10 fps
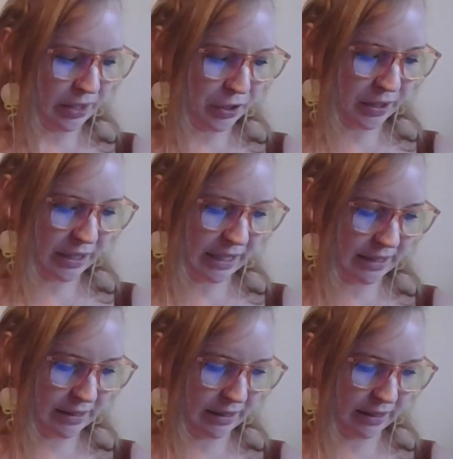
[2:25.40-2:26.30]
and you can kind
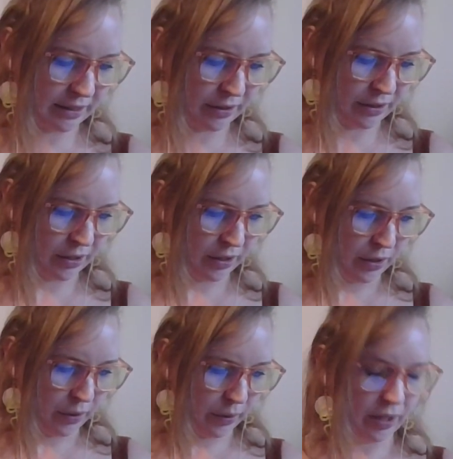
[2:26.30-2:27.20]
of see
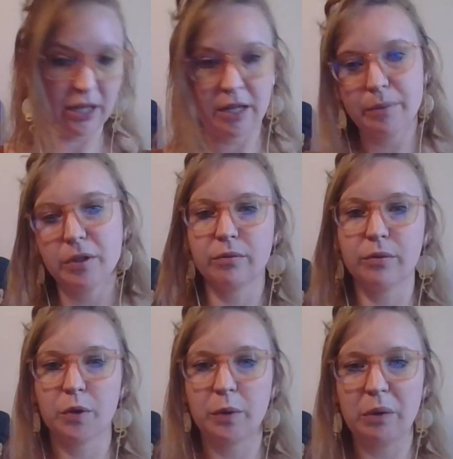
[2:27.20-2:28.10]
where I am and
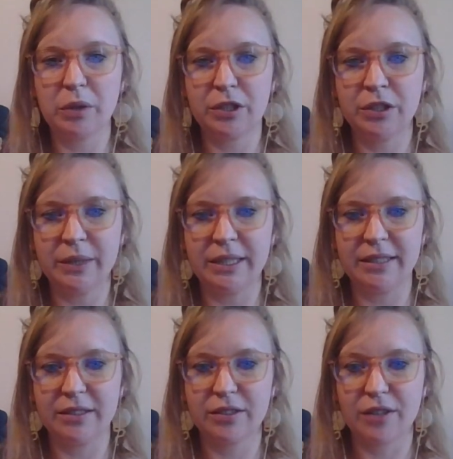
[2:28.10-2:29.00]
what we're
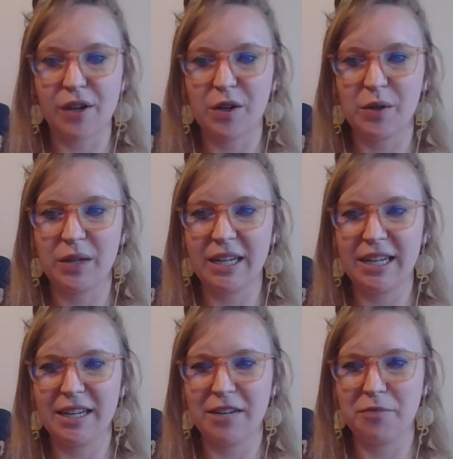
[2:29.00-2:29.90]
doing. So
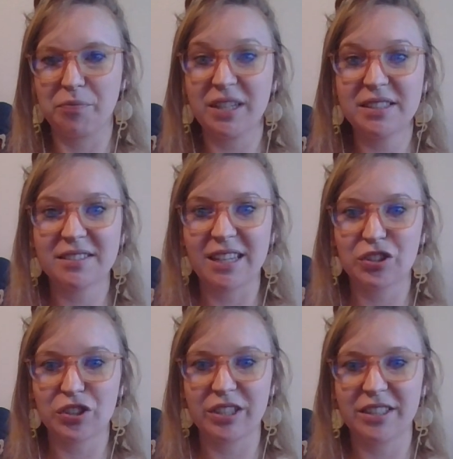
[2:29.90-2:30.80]
um, this
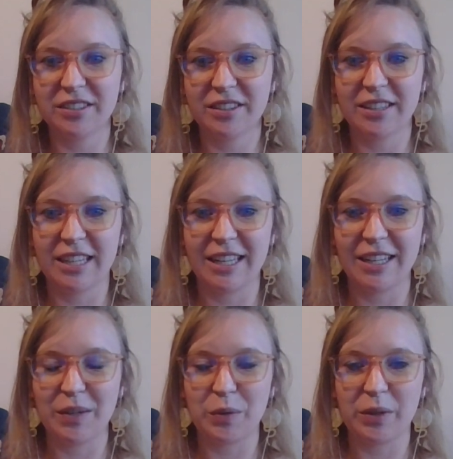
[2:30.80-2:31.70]
session,
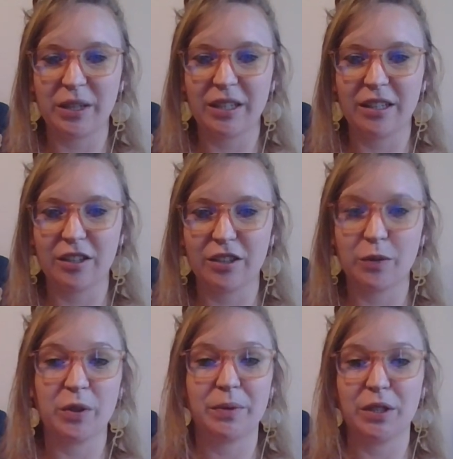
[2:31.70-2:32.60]
uh, we are
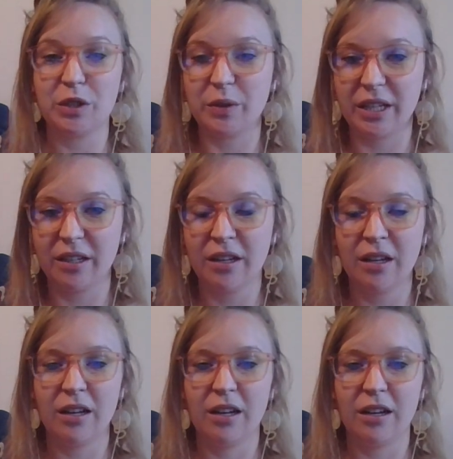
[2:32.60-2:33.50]
we've been doing
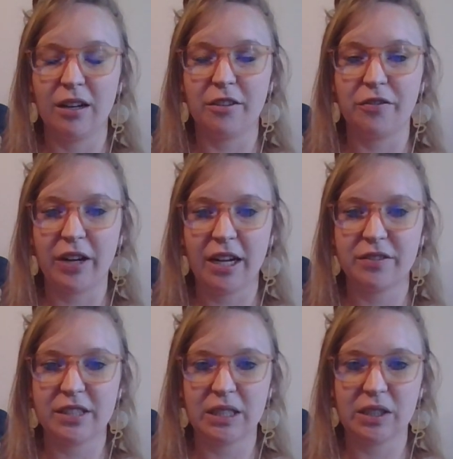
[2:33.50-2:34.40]
uh, a
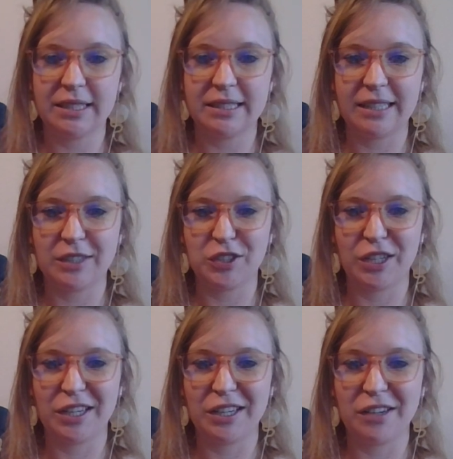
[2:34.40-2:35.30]
five series
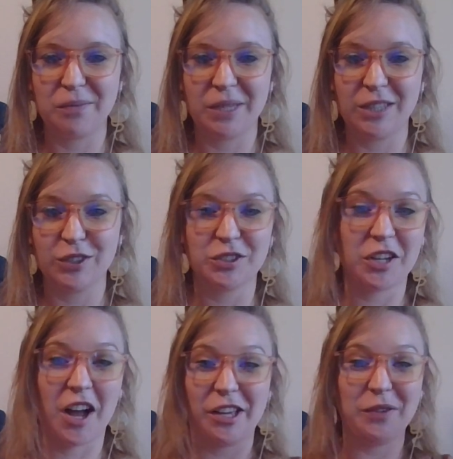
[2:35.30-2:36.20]
session of me just
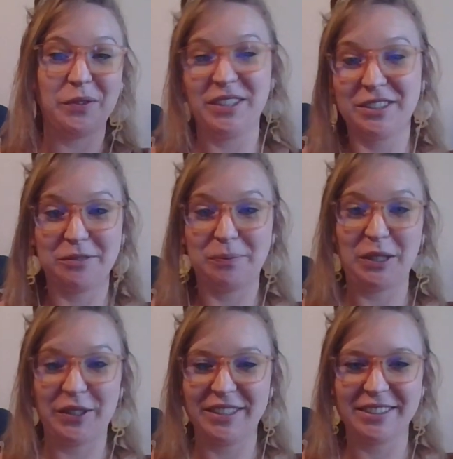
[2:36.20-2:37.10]
talking with
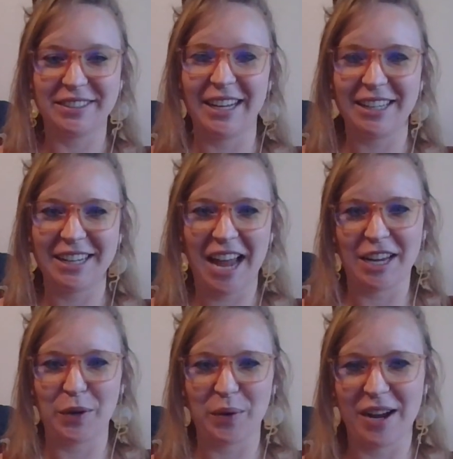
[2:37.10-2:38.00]
spirits that
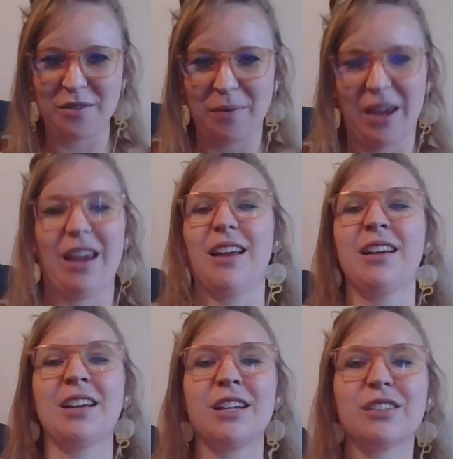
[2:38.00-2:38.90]
hang around me,
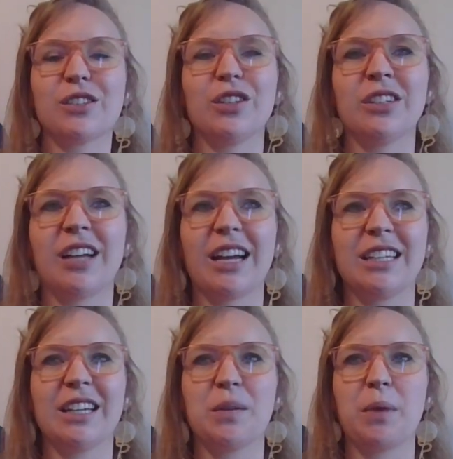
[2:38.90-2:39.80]
so you can kind
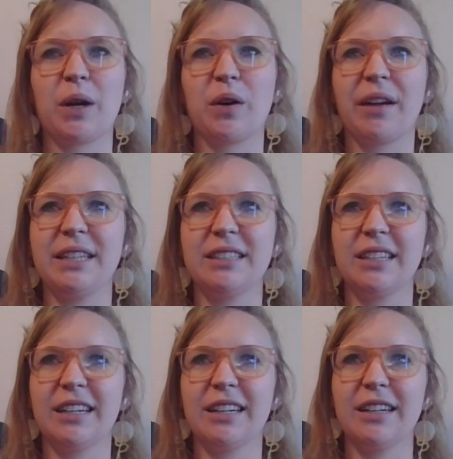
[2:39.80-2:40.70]
of get a better
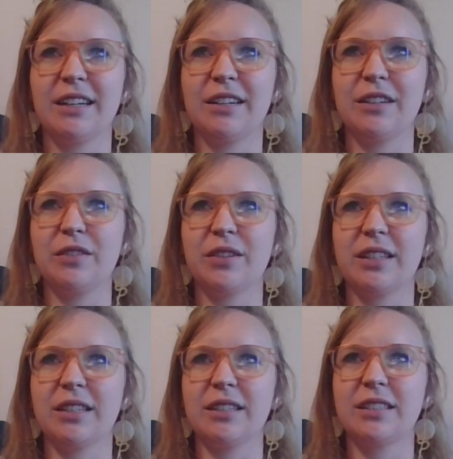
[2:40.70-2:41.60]
idea of
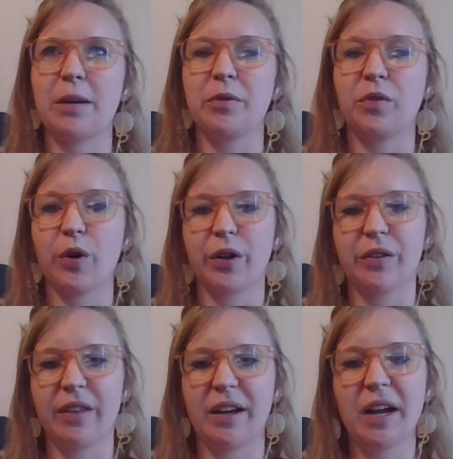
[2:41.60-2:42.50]
the type of work
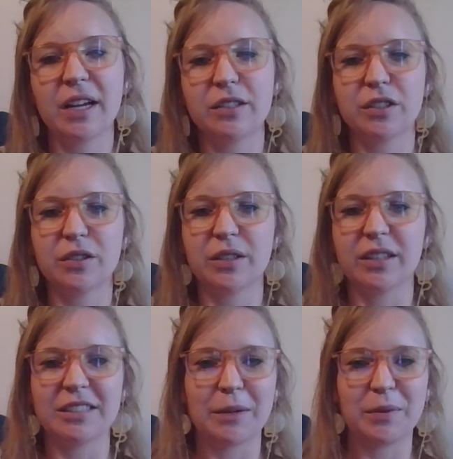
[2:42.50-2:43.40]
that I do and
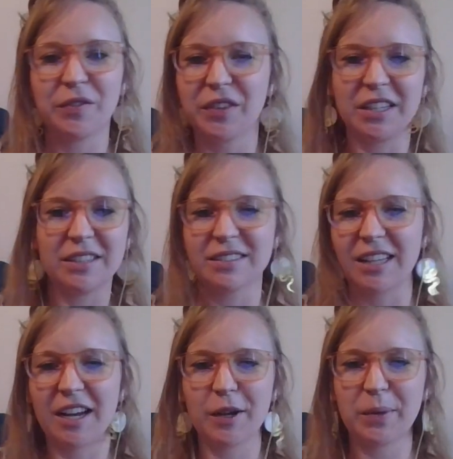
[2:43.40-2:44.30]
the type of things
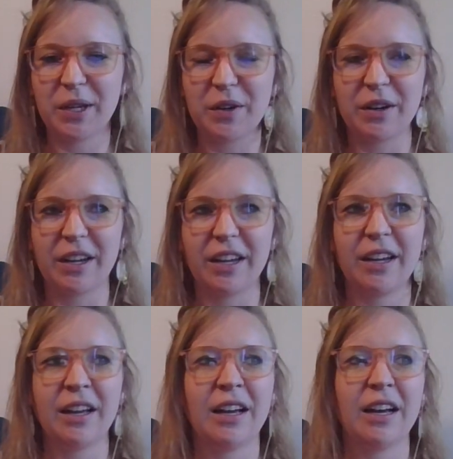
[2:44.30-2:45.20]
that I'm
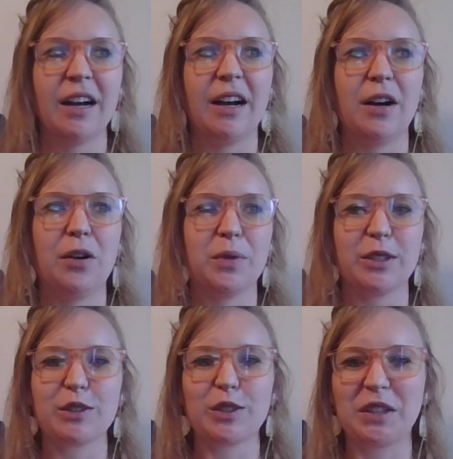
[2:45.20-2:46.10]
hearing. Um,
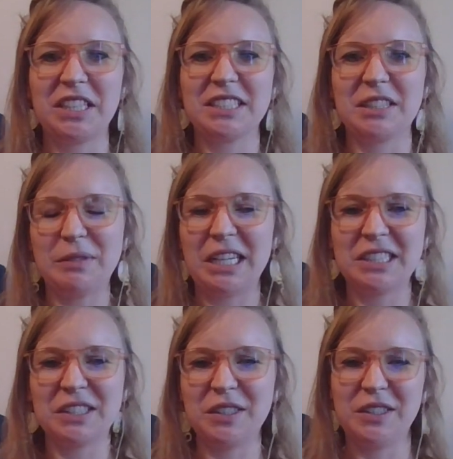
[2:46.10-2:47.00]
there's certainly some
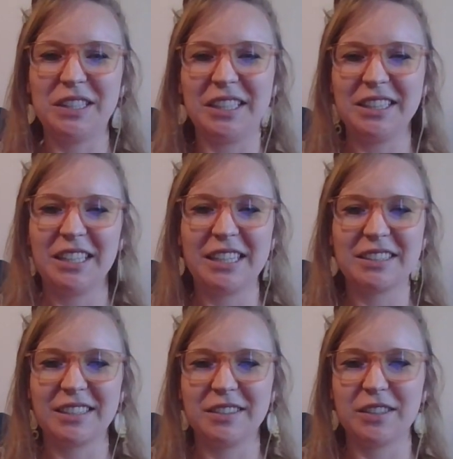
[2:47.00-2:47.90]
nestled in
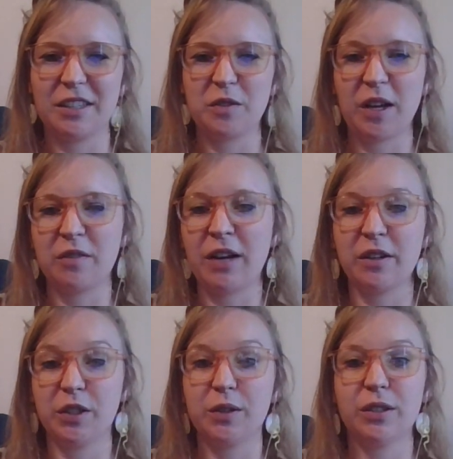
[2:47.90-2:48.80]
lessons of, of how
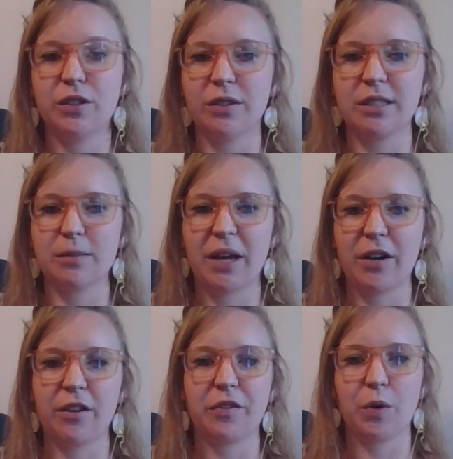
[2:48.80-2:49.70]
you can do this
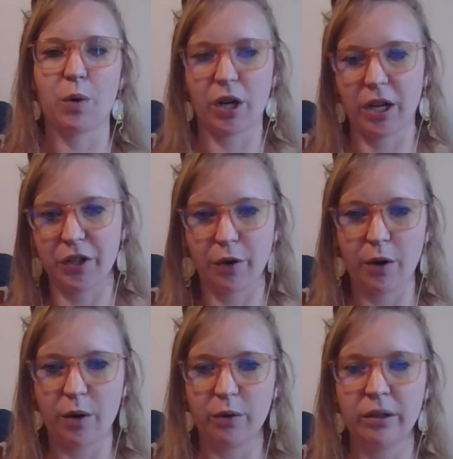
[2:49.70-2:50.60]
better if you're working on your
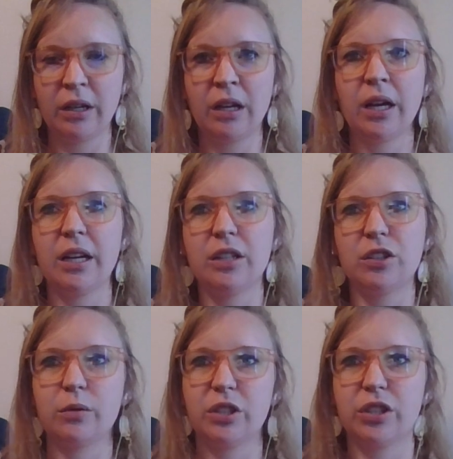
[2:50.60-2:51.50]
own
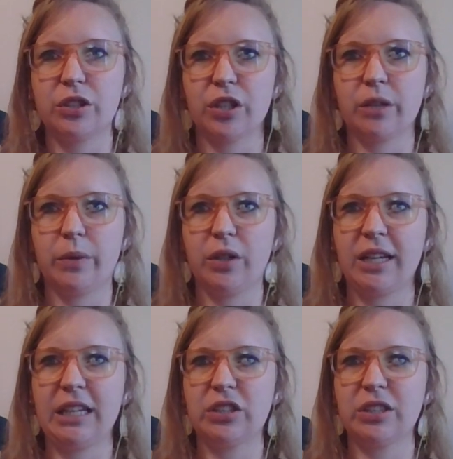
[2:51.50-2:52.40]
intuition or
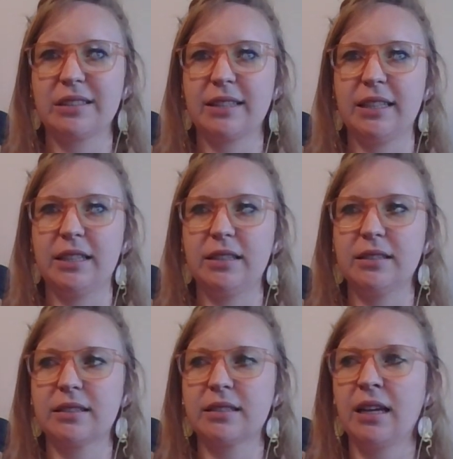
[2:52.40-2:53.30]
communication skills.